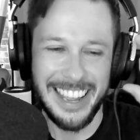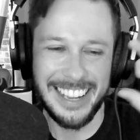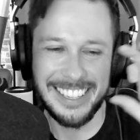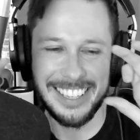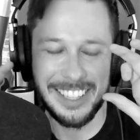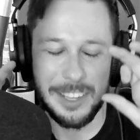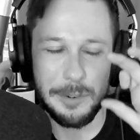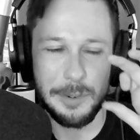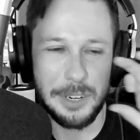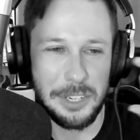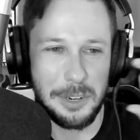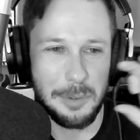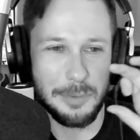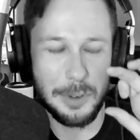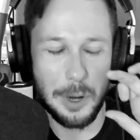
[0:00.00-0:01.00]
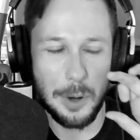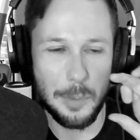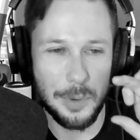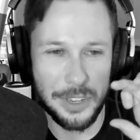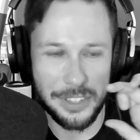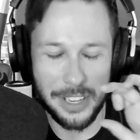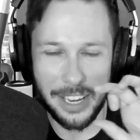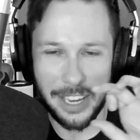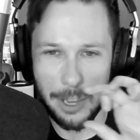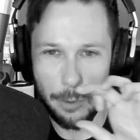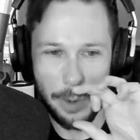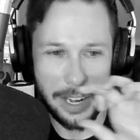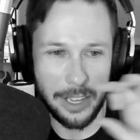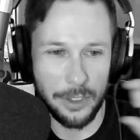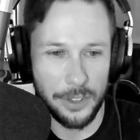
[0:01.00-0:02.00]
It's like the original film was like in
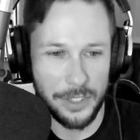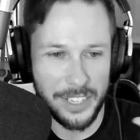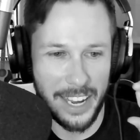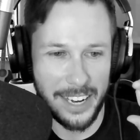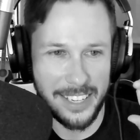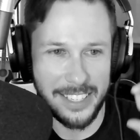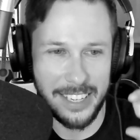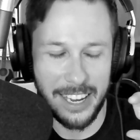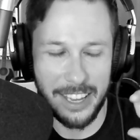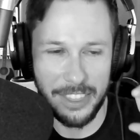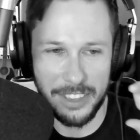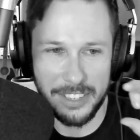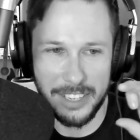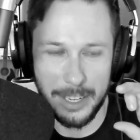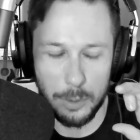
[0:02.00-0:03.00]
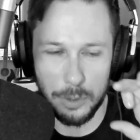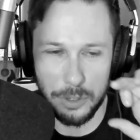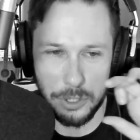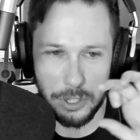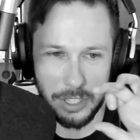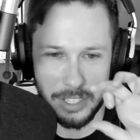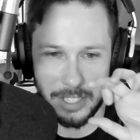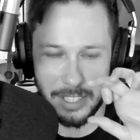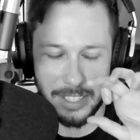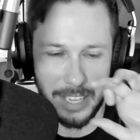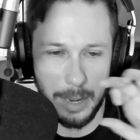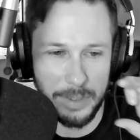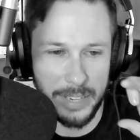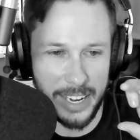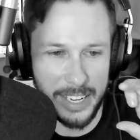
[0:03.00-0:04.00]
regular text and the sequel's just the
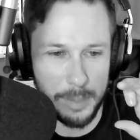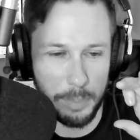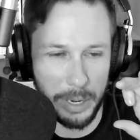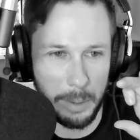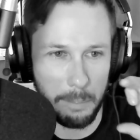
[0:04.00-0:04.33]
same text but